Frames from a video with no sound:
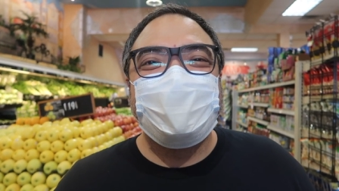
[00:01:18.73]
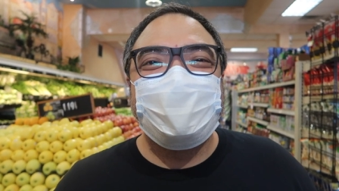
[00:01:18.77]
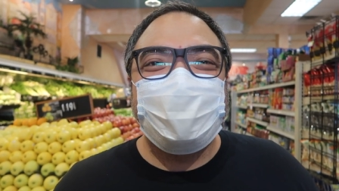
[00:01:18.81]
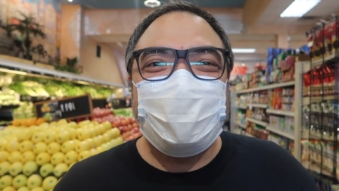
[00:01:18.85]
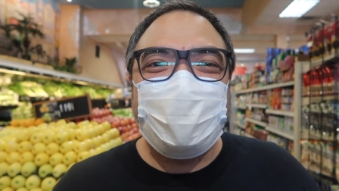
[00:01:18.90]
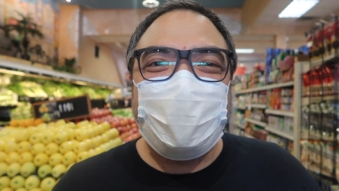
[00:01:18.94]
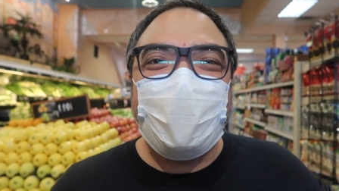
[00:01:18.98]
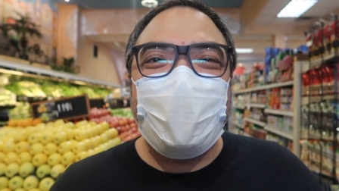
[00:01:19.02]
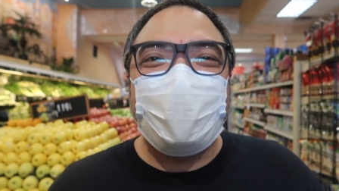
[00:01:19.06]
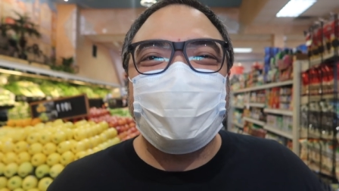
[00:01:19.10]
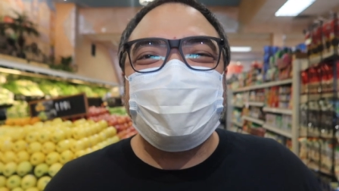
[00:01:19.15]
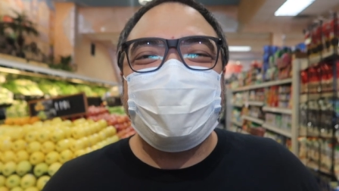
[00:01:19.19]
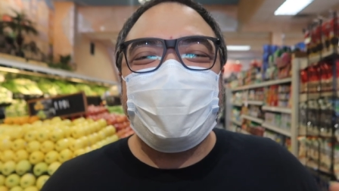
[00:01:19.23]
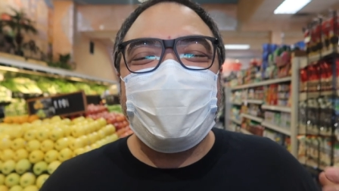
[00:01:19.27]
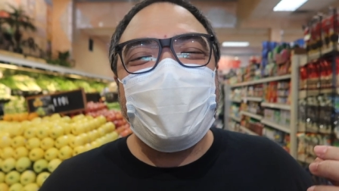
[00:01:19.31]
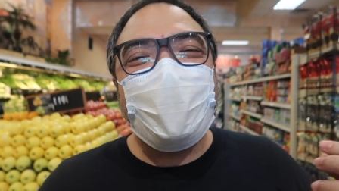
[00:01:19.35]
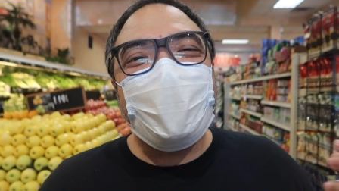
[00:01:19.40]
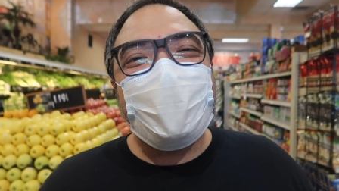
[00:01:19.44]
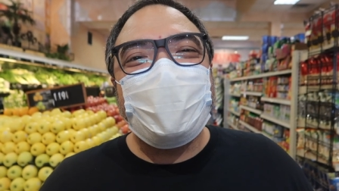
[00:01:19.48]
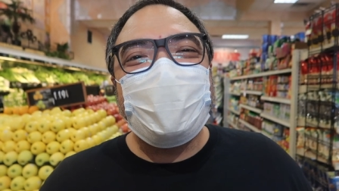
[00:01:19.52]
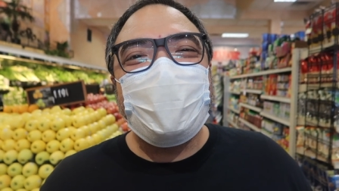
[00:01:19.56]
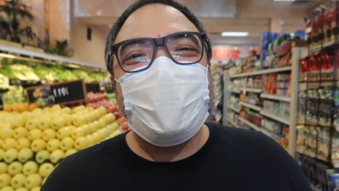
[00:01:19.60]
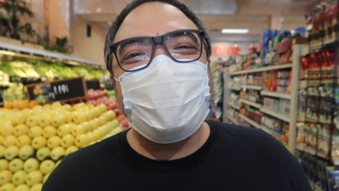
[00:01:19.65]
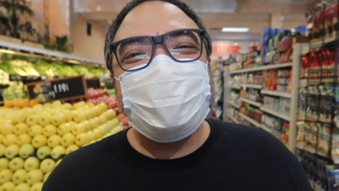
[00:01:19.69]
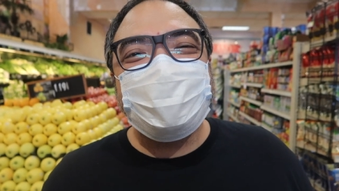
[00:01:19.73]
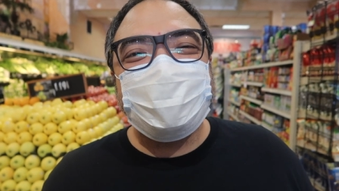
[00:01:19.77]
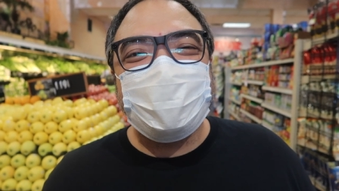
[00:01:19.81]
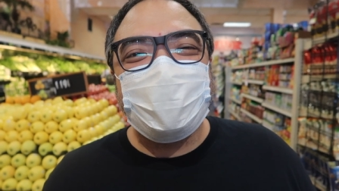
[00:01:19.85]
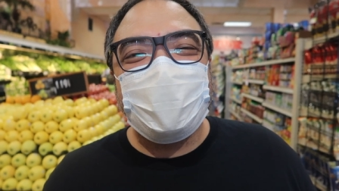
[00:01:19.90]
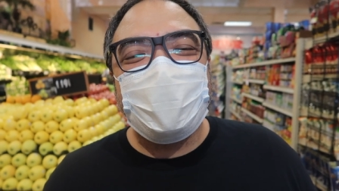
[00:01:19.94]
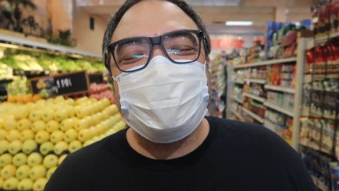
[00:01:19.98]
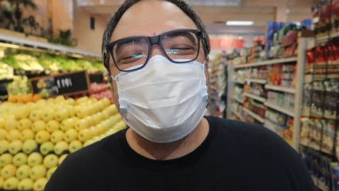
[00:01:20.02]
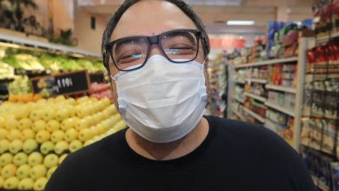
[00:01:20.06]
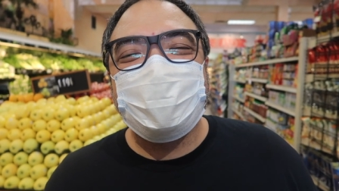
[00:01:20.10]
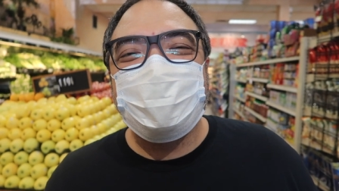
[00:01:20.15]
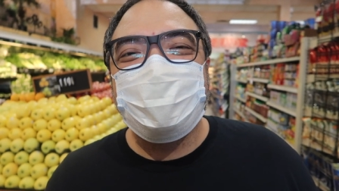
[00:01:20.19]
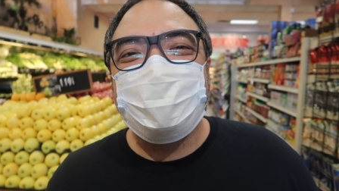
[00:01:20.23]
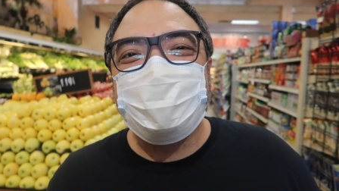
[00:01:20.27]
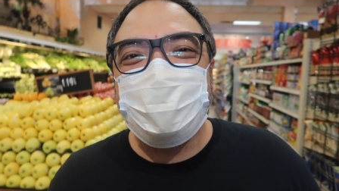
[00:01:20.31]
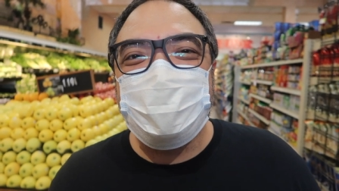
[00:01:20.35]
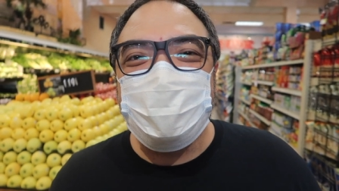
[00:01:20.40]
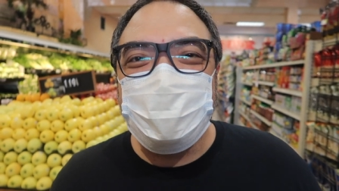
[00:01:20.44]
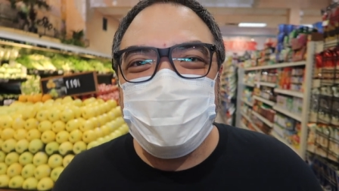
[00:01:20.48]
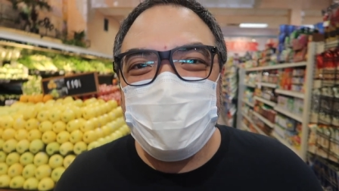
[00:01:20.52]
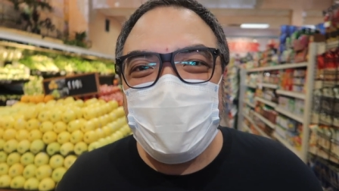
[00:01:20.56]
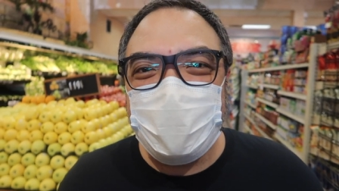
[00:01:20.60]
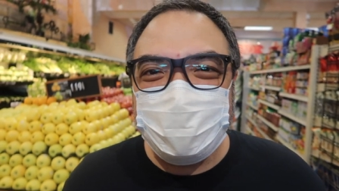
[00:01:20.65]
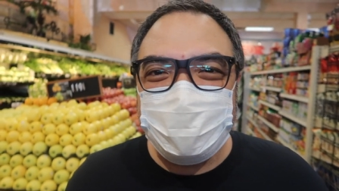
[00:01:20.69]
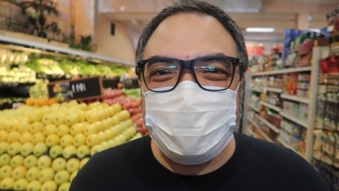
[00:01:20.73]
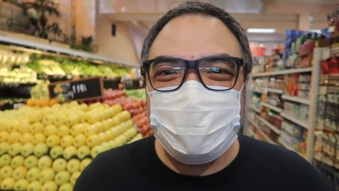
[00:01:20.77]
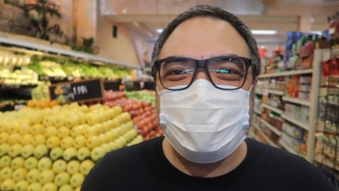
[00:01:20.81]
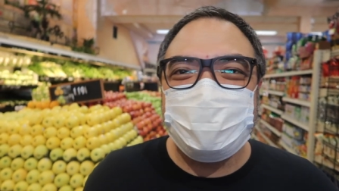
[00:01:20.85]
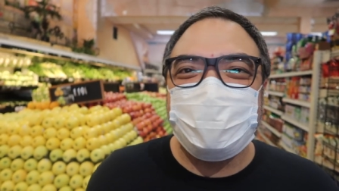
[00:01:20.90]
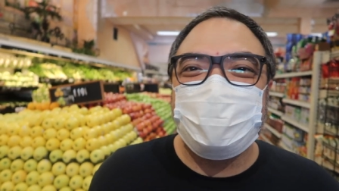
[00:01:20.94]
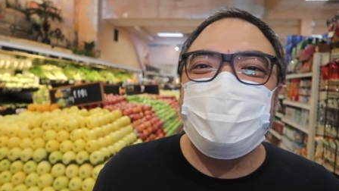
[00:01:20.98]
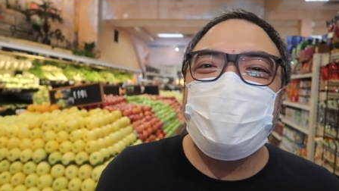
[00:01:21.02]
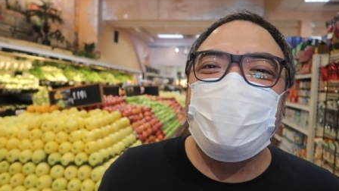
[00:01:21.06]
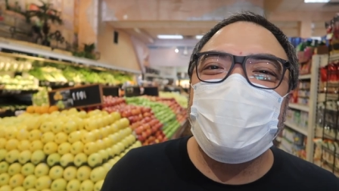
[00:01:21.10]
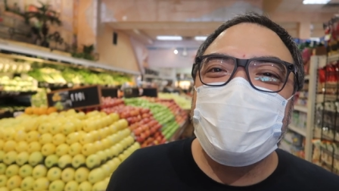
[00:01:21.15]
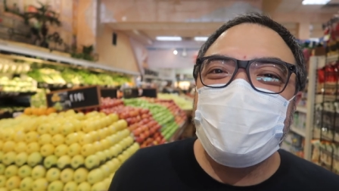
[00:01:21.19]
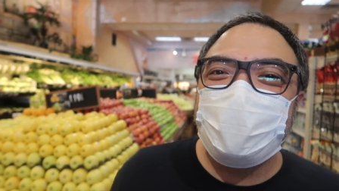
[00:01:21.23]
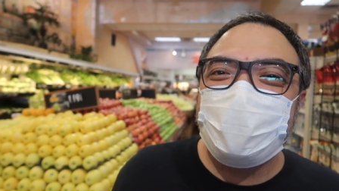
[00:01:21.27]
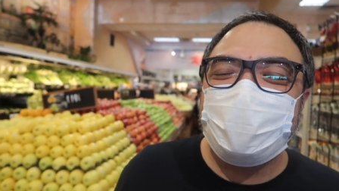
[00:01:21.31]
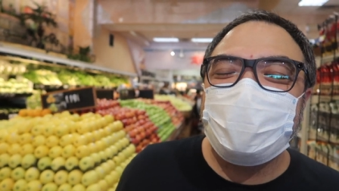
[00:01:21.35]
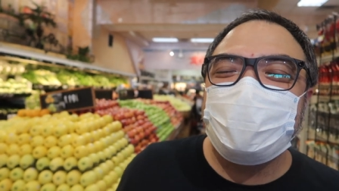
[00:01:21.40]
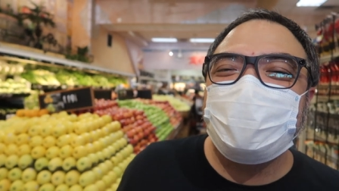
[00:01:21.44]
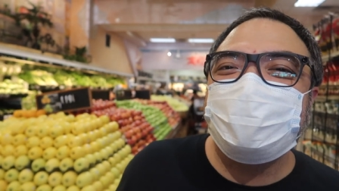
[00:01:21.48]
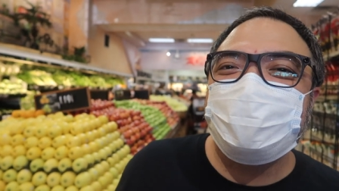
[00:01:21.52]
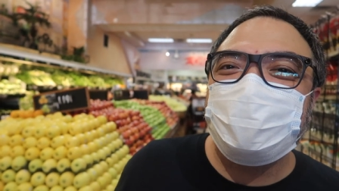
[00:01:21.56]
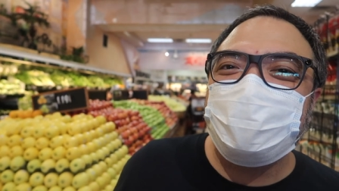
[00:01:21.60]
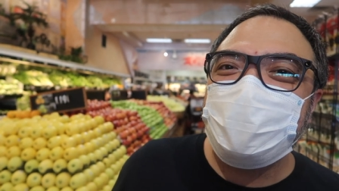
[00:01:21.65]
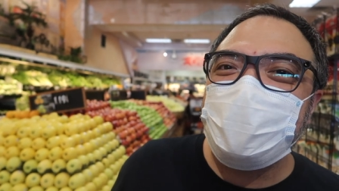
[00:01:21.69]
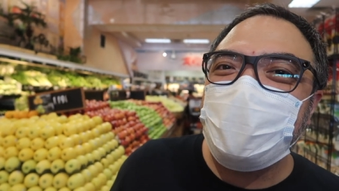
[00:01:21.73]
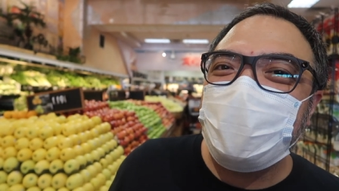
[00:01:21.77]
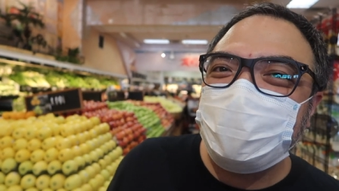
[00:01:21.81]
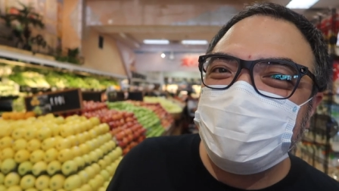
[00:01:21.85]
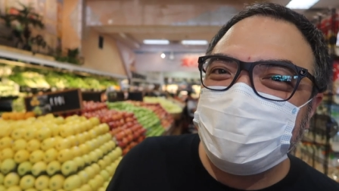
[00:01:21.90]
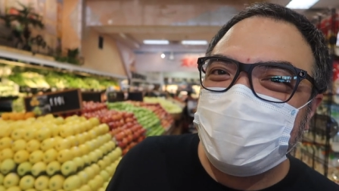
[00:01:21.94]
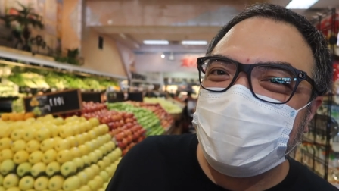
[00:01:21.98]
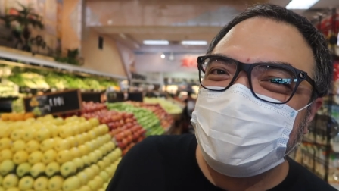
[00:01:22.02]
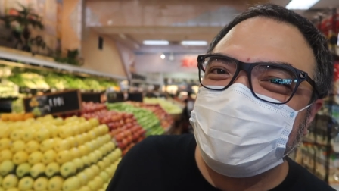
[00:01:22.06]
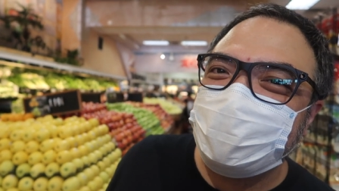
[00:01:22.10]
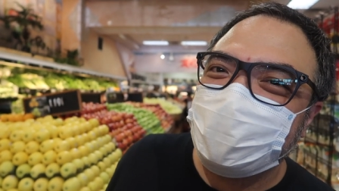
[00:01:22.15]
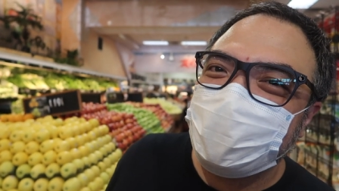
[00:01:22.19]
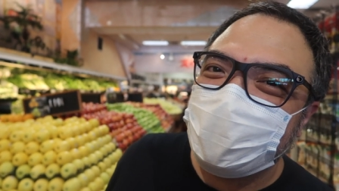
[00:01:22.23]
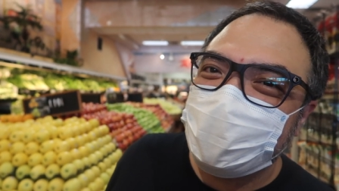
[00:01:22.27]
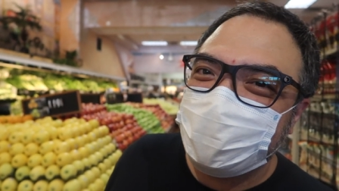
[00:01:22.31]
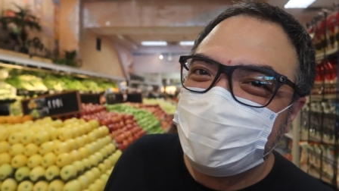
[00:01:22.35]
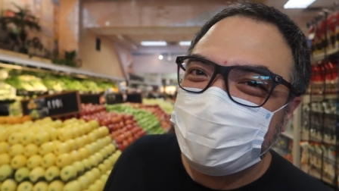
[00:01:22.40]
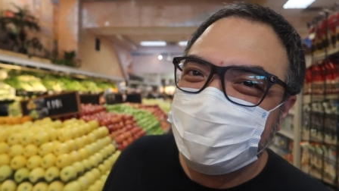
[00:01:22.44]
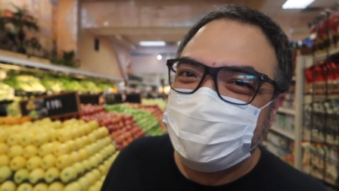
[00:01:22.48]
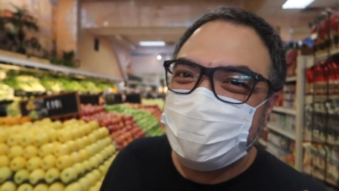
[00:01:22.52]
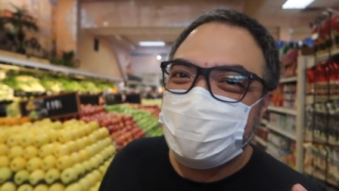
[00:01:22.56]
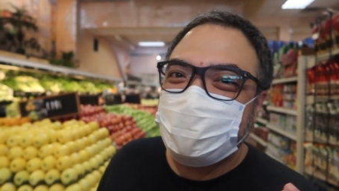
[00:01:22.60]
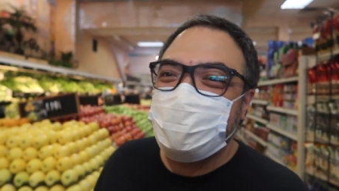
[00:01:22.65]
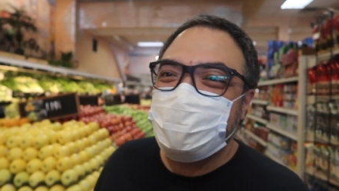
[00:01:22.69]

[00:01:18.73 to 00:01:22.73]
So yeah, so they got a nice selection of fruit and veggies, and one of the things that we always like to get is the